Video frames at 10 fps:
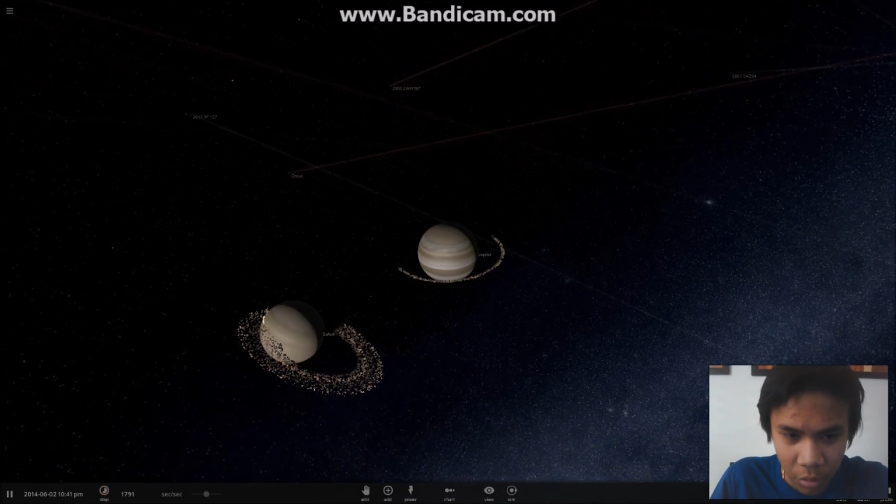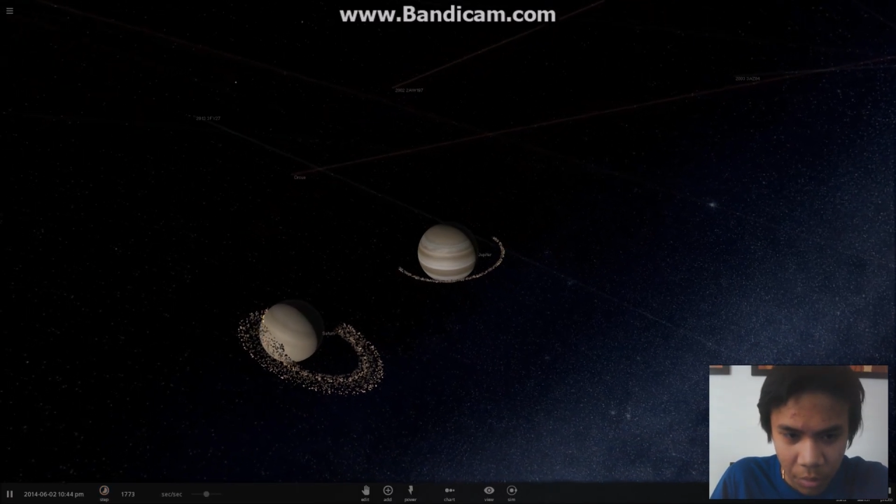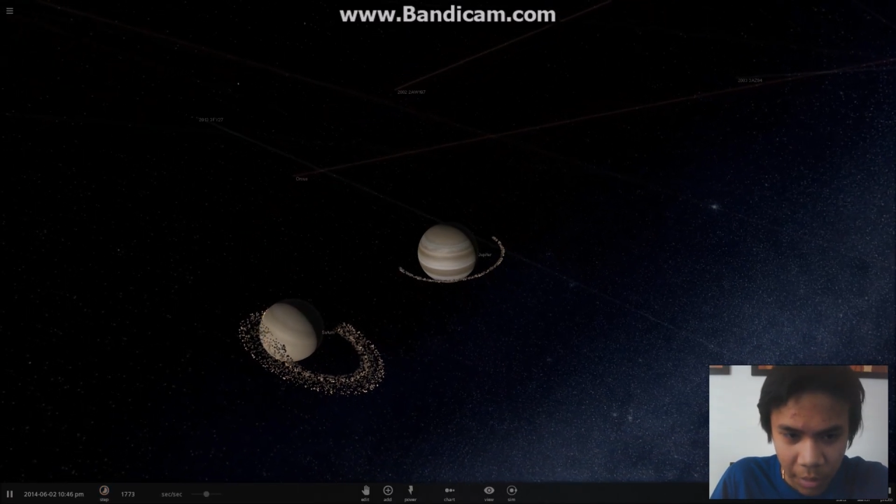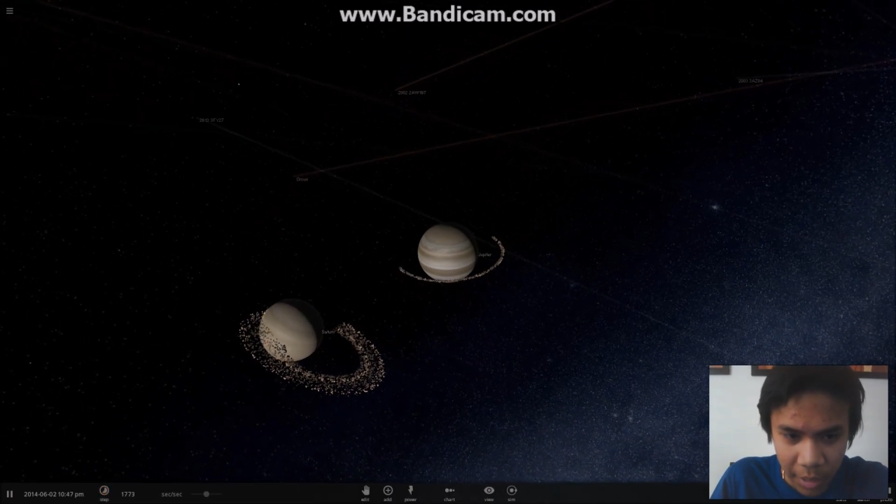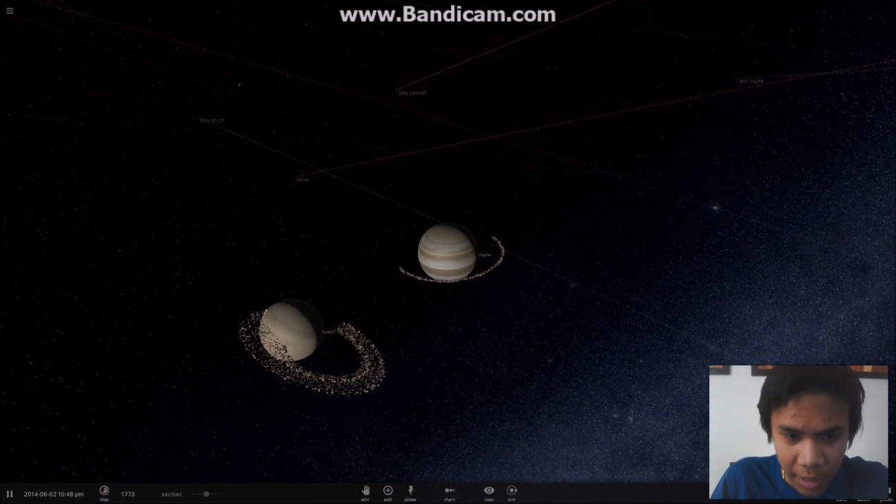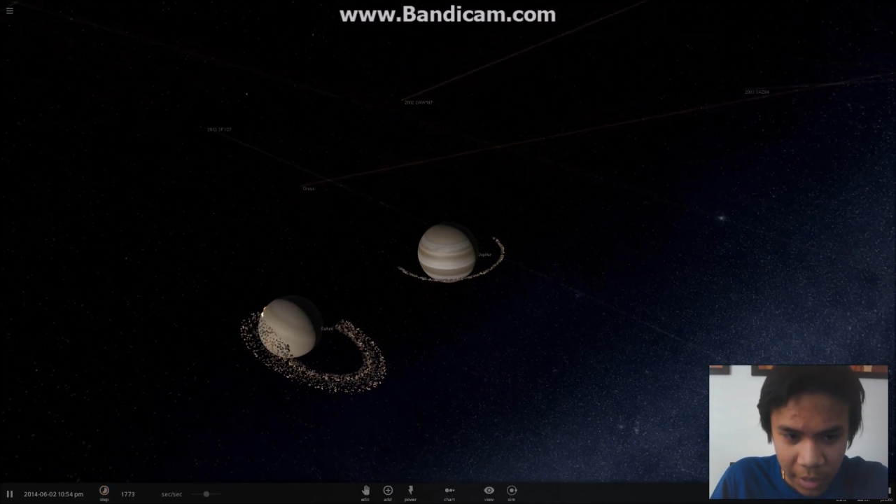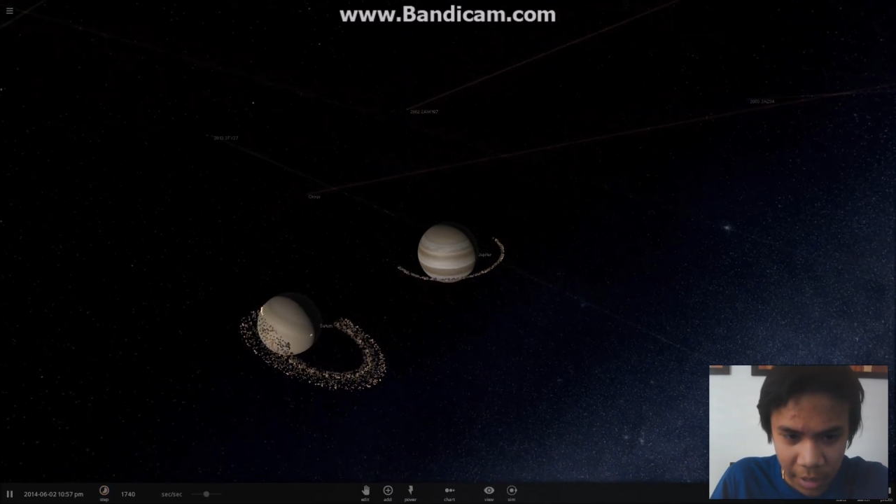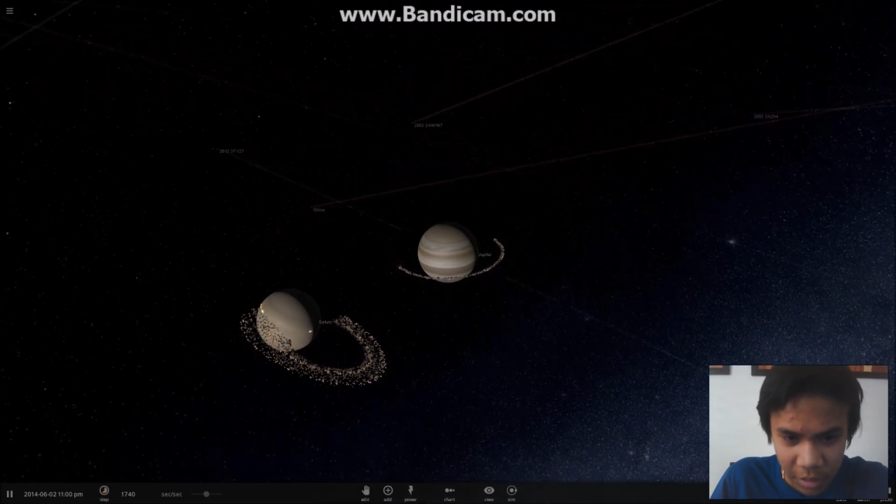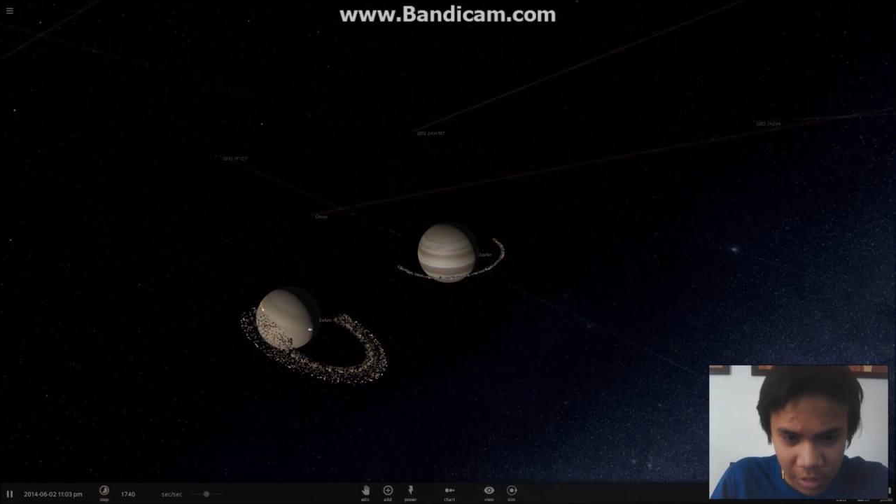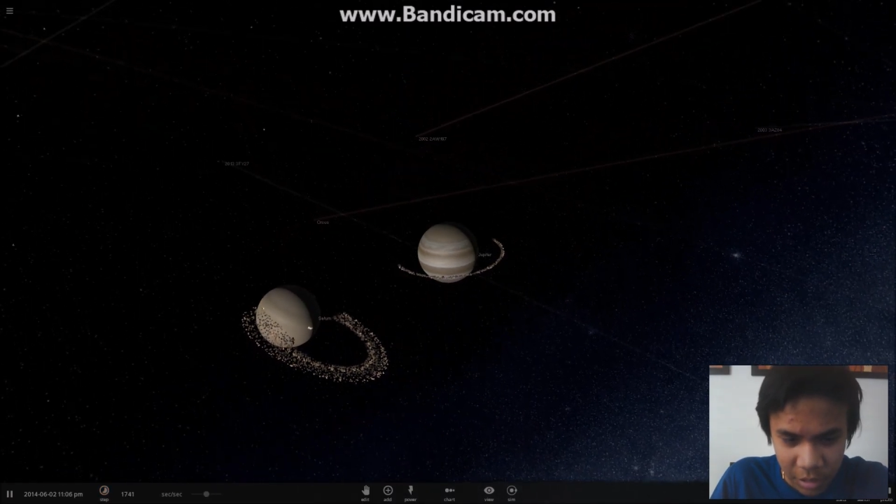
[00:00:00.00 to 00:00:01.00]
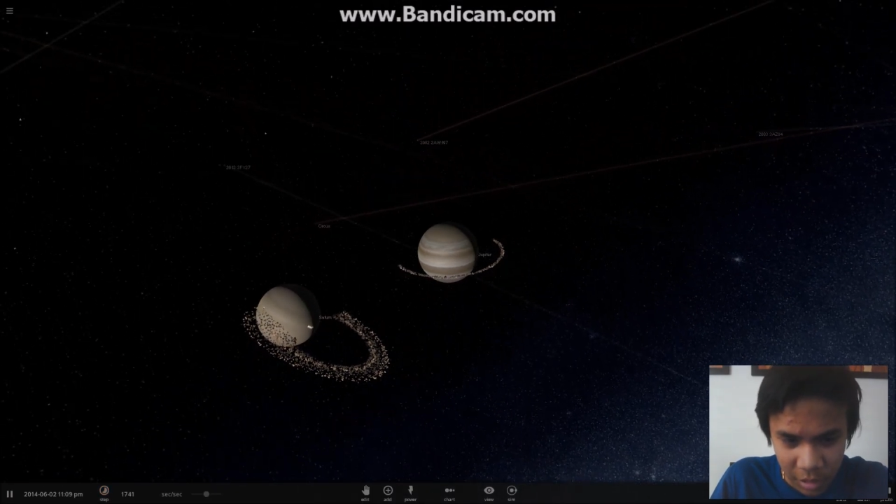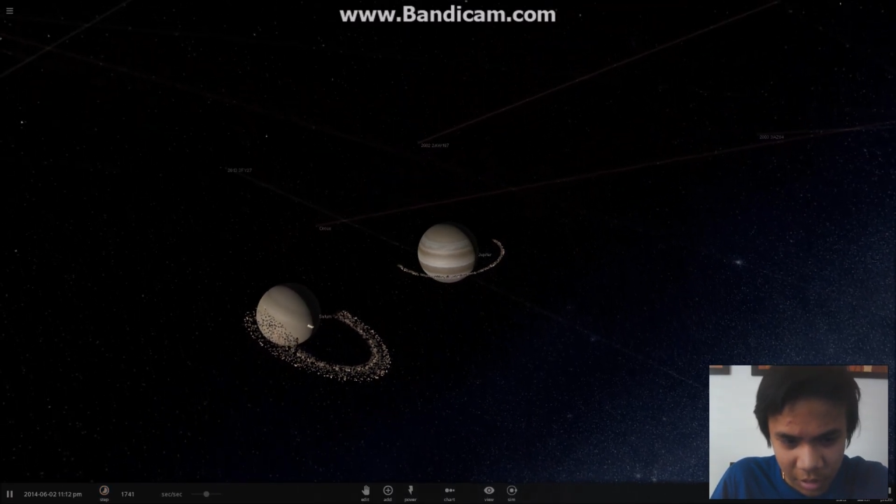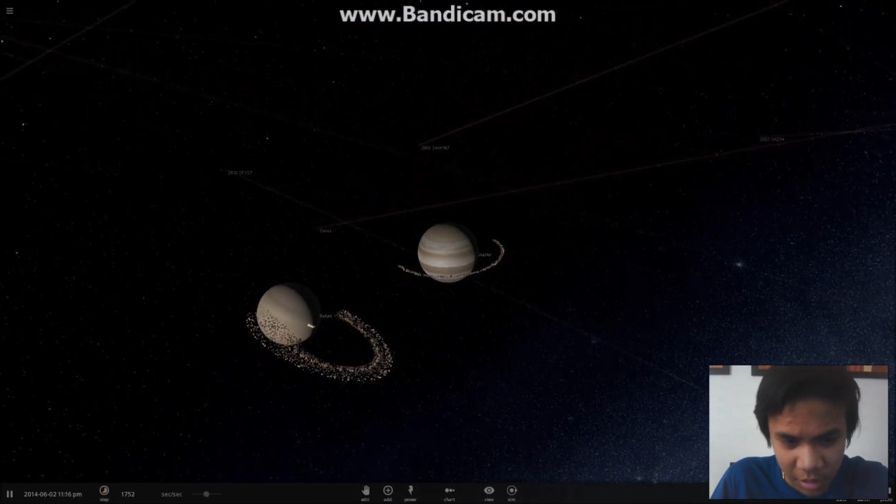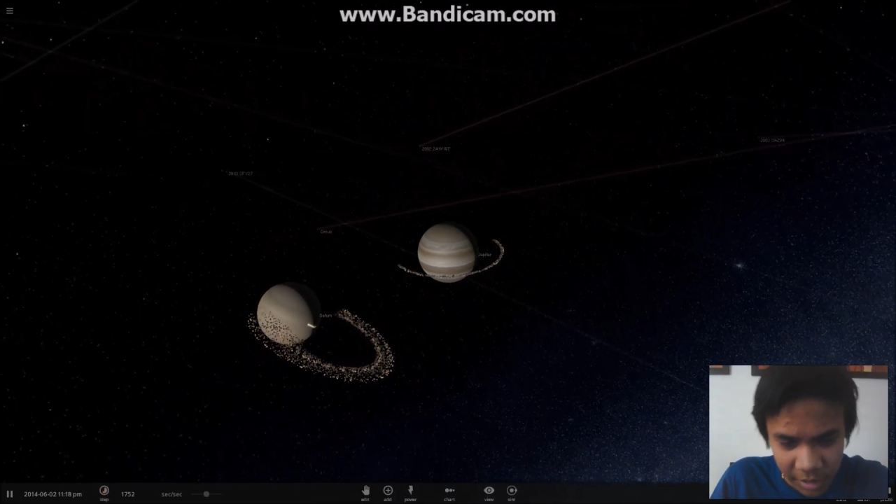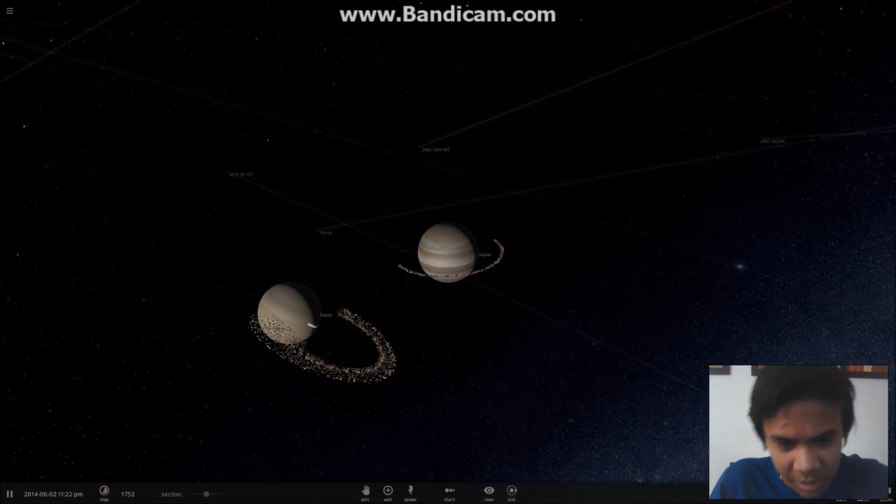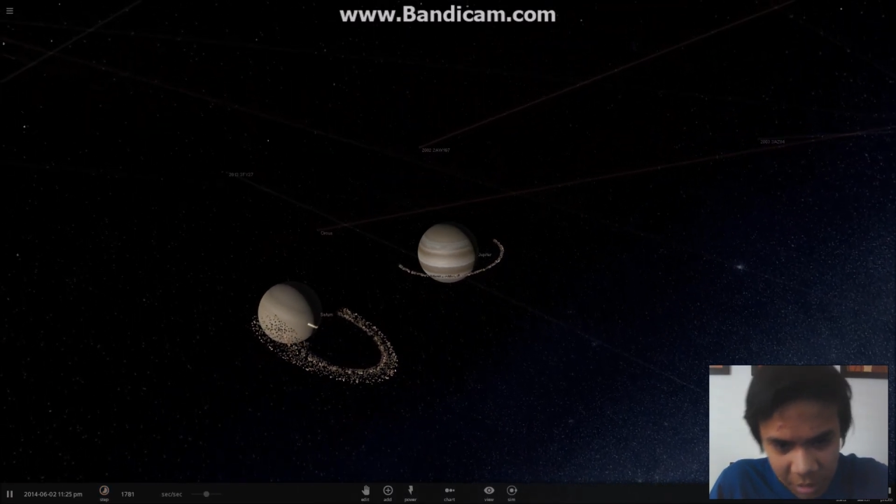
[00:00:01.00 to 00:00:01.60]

my God, look at that.